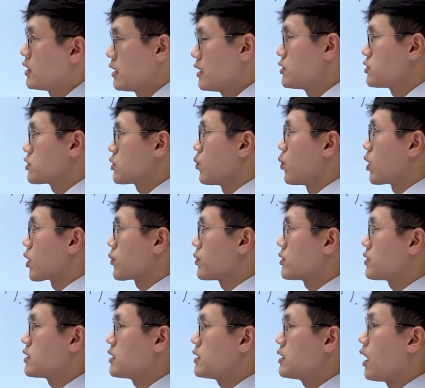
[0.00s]
is to work
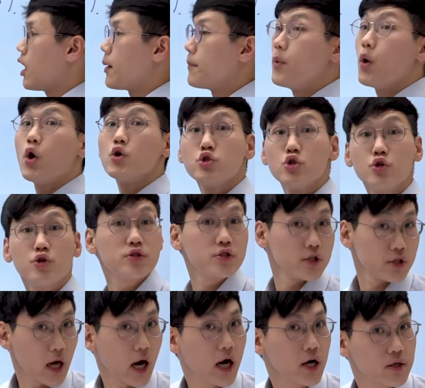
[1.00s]
with the modulus
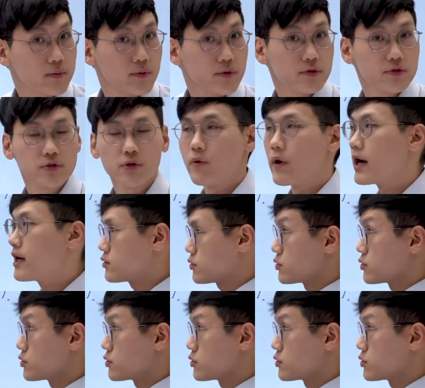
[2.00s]
and arguments, all right?